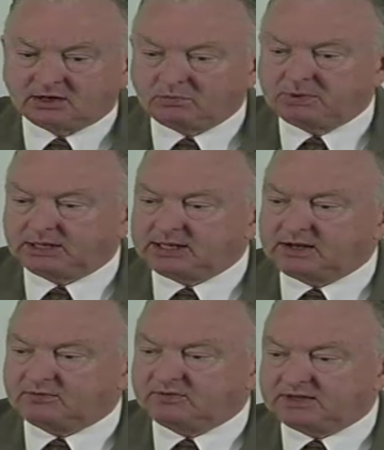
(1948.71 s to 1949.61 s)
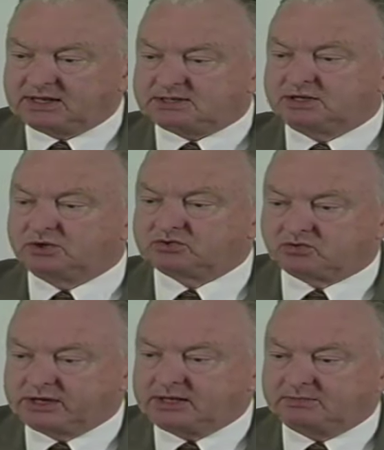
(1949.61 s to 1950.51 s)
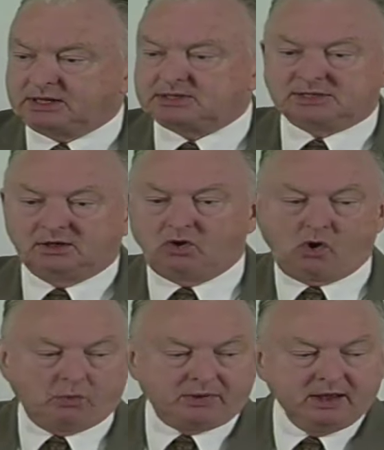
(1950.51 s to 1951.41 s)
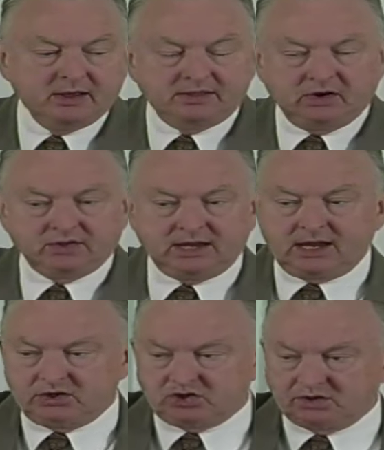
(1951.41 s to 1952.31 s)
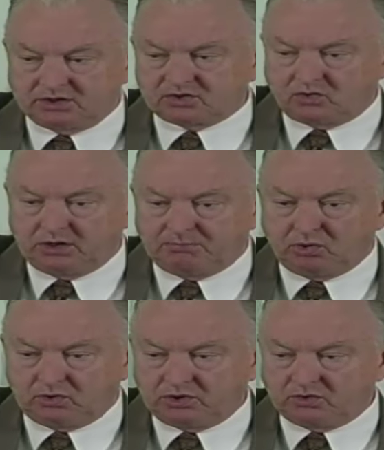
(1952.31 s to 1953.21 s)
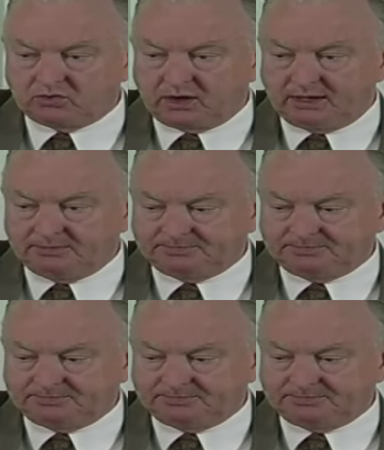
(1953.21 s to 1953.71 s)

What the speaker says: believe, they still dream, they still hope. They're the engine that's going to pull your train.